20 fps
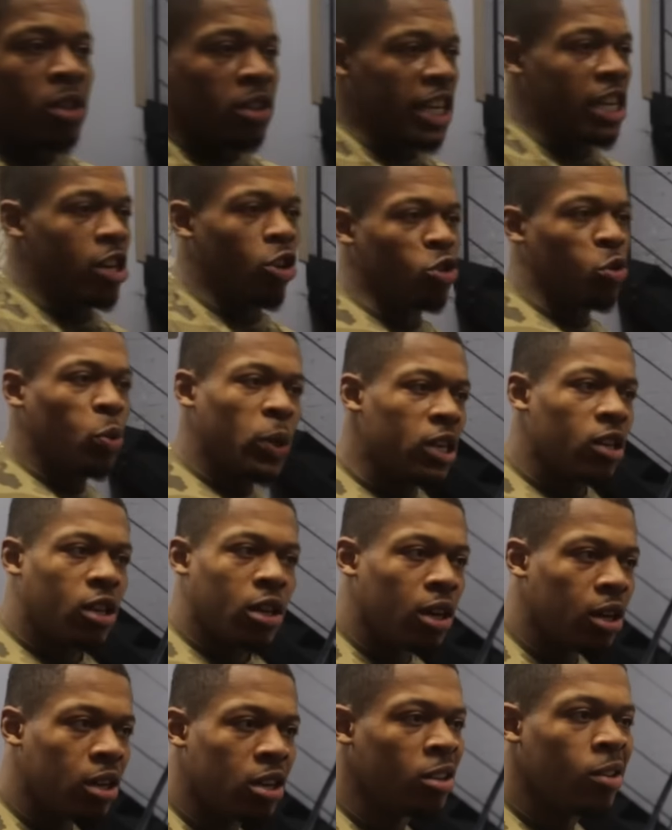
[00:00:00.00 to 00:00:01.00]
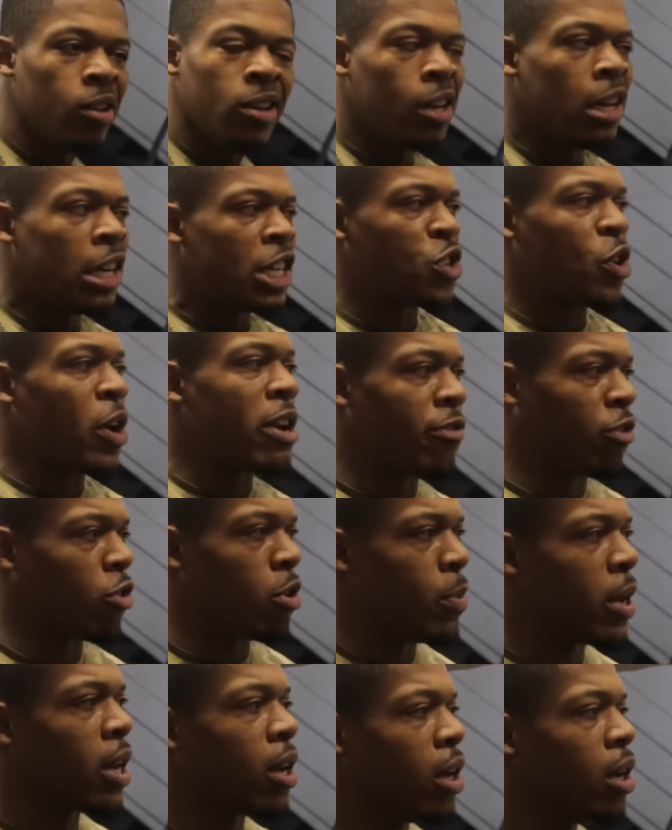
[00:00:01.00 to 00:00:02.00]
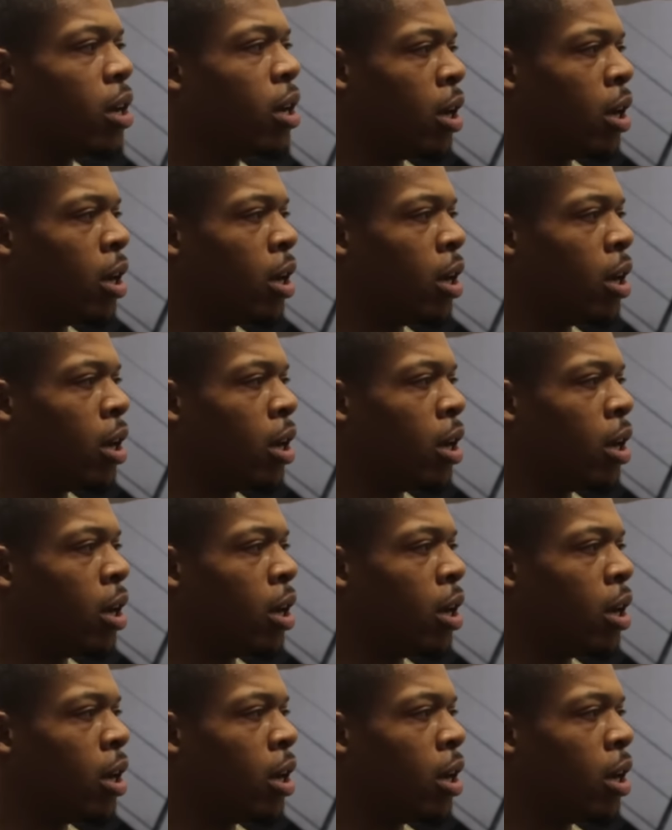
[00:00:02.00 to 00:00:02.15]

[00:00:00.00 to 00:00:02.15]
deload week, training for a bit,